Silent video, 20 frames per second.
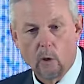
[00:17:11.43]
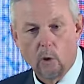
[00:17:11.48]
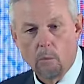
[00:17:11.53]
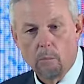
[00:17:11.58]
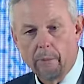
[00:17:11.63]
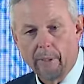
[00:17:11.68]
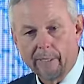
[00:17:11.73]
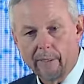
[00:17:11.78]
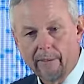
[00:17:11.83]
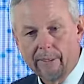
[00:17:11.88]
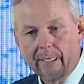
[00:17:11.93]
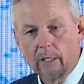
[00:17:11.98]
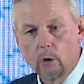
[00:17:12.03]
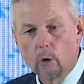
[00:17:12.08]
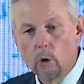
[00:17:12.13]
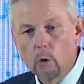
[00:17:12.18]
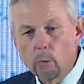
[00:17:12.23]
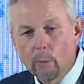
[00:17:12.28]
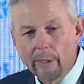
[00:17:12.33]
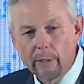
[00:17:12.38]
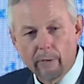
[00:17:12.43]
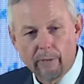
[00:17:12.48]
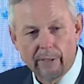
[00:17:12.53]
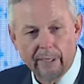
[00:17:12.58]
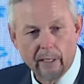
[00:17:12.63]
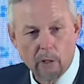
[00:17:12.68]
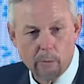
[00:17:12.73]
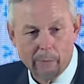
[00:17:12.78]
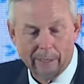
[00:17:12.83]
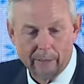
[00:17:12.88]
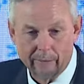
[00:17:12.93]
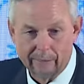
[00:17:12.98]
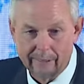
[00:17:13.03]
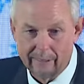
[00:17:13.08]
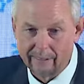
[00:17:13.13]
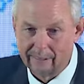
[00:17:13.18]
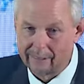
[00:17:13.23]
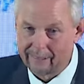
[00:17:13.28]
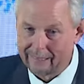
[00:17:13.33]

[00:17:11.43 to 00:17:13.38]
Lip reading: But I think a good way of thinking about this